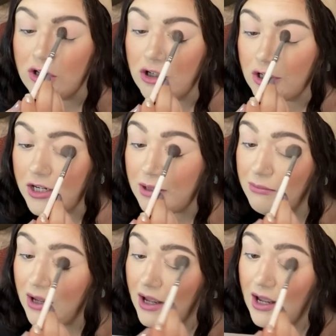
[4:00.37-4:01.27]

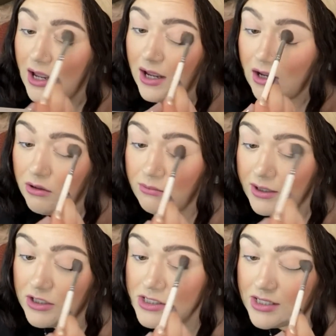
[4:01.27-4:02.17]
Cream, and
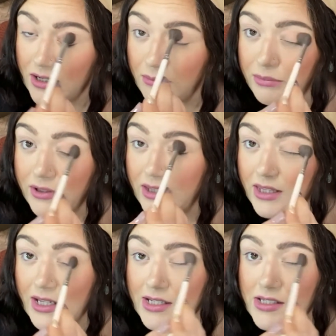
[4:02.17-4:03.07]
we're just gonna
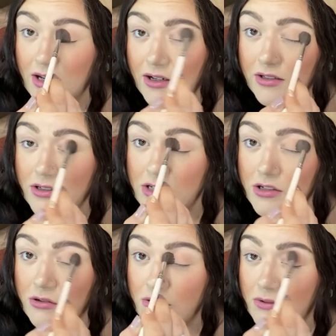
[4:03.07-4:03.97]
blend this
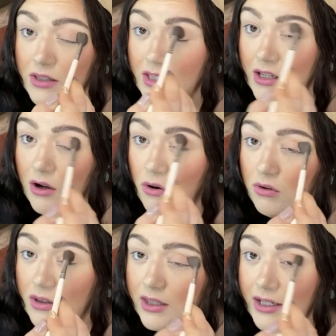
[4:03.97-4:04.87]
onto the
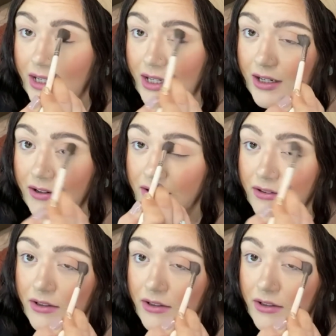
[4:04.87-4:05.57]
whole lid here.